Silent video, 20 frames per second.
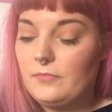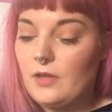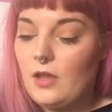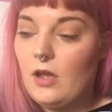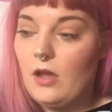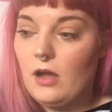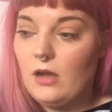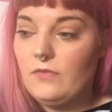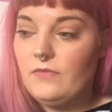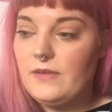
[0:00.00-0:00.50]

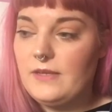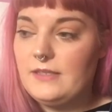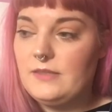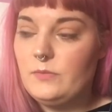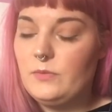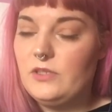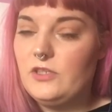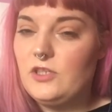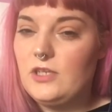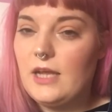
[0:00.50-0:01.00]
her office
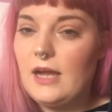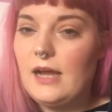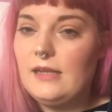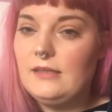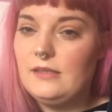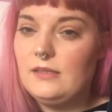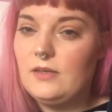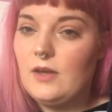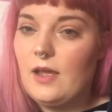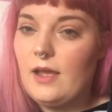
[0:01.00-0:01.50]
which she
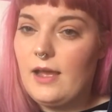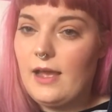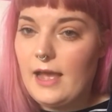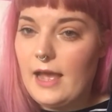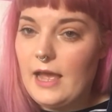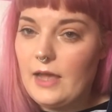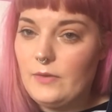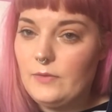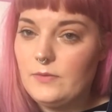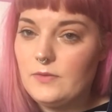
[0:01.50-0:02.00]
had in her
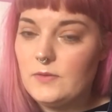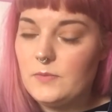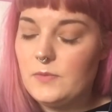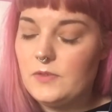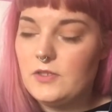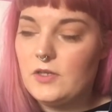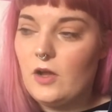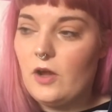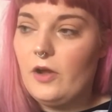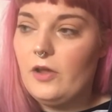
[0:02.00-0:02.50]
house
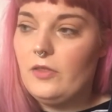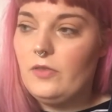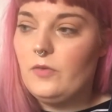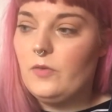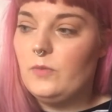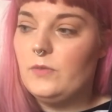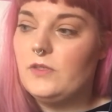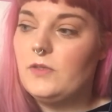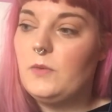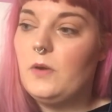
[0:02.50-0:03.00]
which I
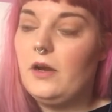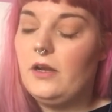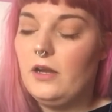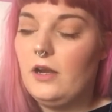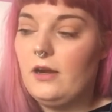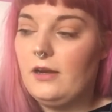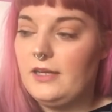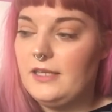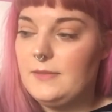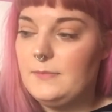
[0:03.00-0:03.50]
thought was quite
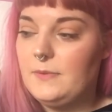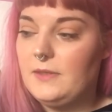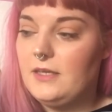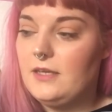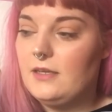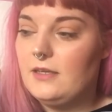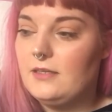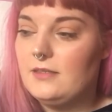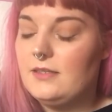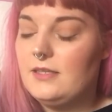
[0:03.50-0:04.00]
nice
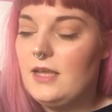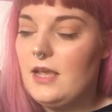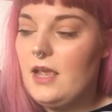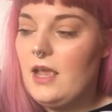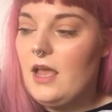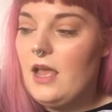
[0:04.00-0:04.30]
because